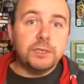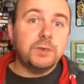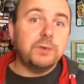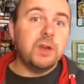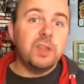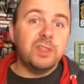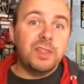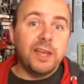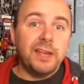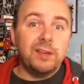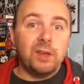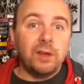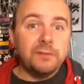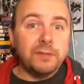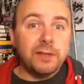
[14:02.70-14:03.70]
you can do it online,
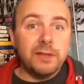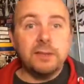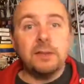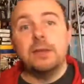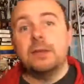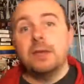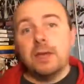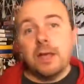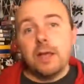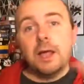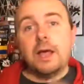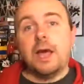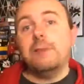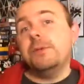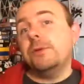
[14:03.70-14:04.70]
offline.
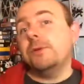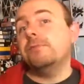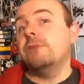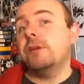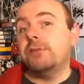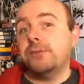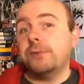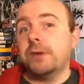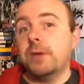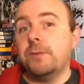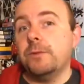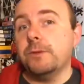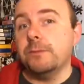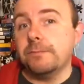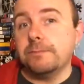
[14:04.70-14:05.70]
I'm doing a retro game
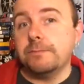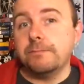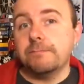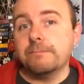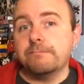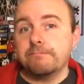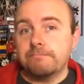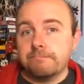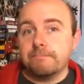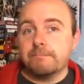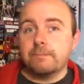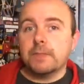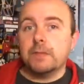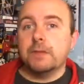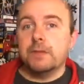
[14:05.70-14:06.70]
one.
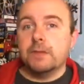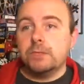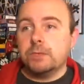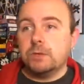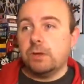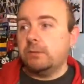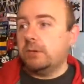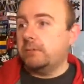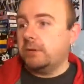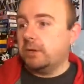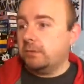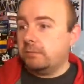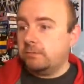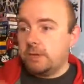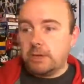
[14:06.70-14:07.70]
So I'm going to be
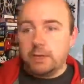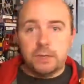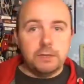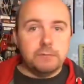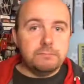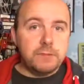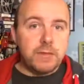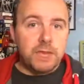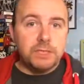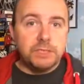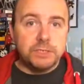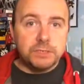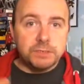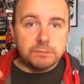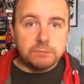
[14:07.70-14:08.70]
on my
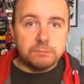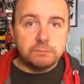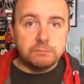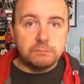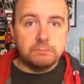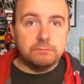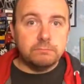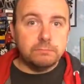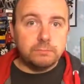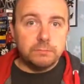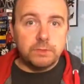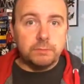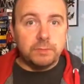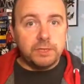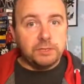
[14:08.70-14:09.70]
NES.
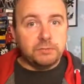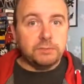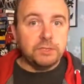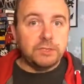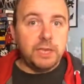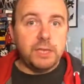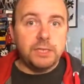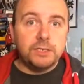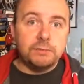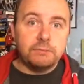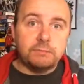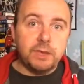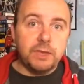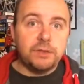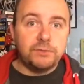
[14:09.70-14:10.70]
Going to play some
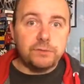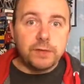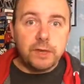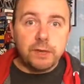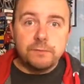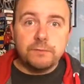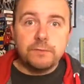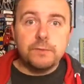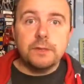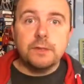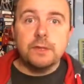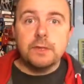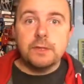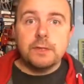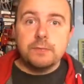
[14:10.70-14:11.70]
SNES, Mega Drive,
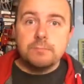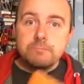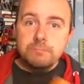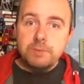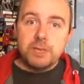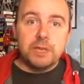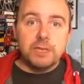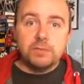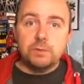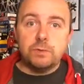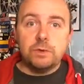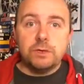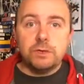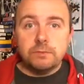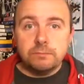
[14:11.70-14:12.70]

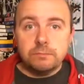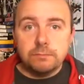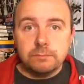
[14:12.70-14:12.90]
PS1.